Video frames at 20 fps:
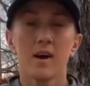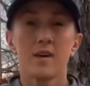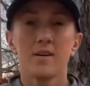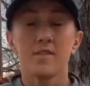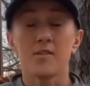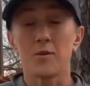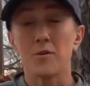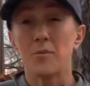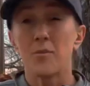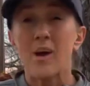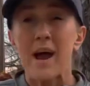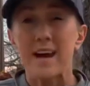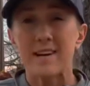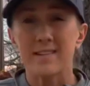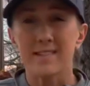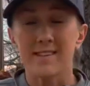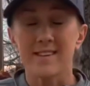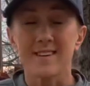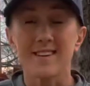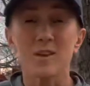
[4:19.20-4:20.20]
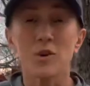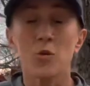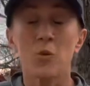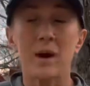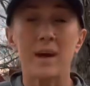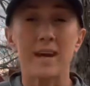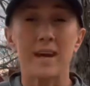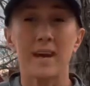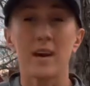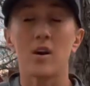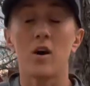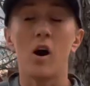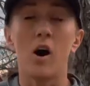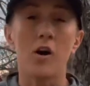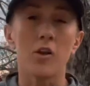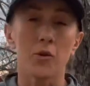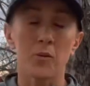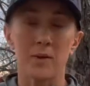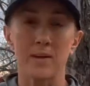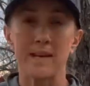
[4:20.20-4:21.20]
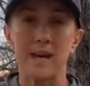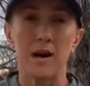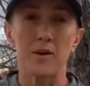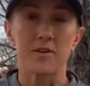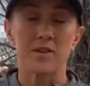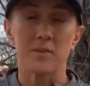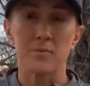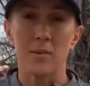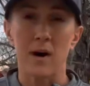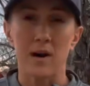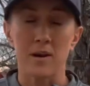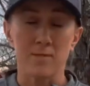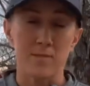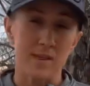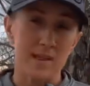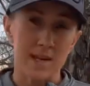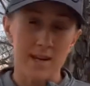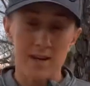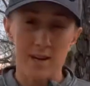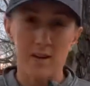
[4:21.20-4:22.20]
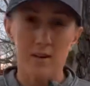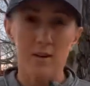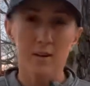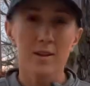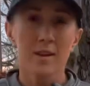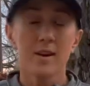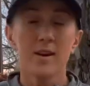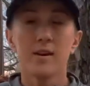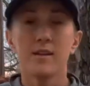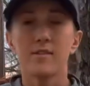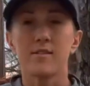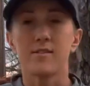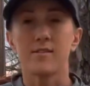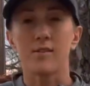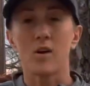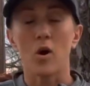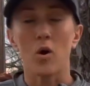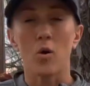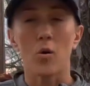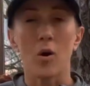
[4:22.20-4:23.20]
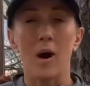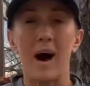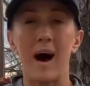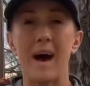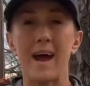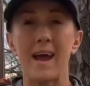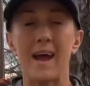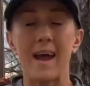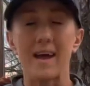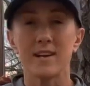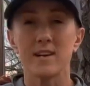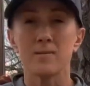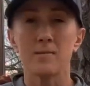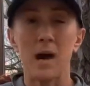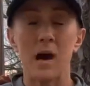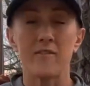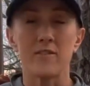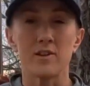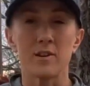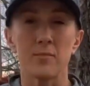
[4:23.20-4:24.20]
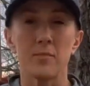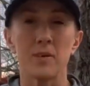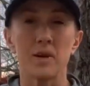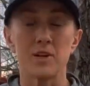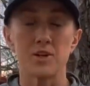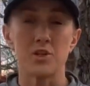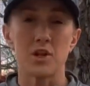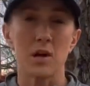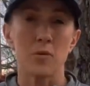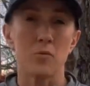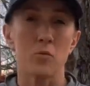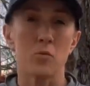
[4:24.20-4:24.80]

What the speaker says: So in practice, I didn't quite get all the way down to the bottom of the hill, so I ended up having to pitch up